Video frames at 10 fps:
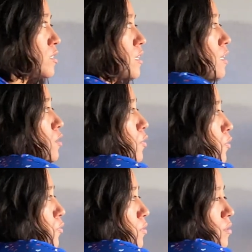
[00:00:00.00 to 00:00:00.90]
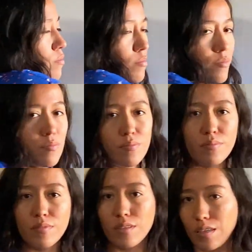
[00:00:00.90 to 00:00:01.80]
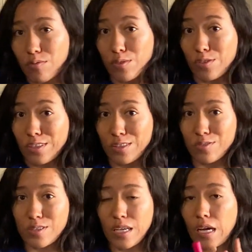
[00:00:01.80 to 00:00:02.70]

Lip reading: it alone if you don't need to say